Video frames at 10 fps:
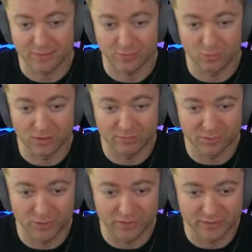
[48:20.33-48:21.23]
We want to
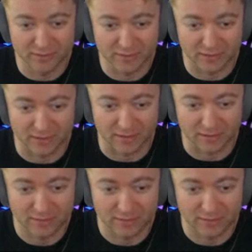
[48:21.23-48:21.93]
put the uh,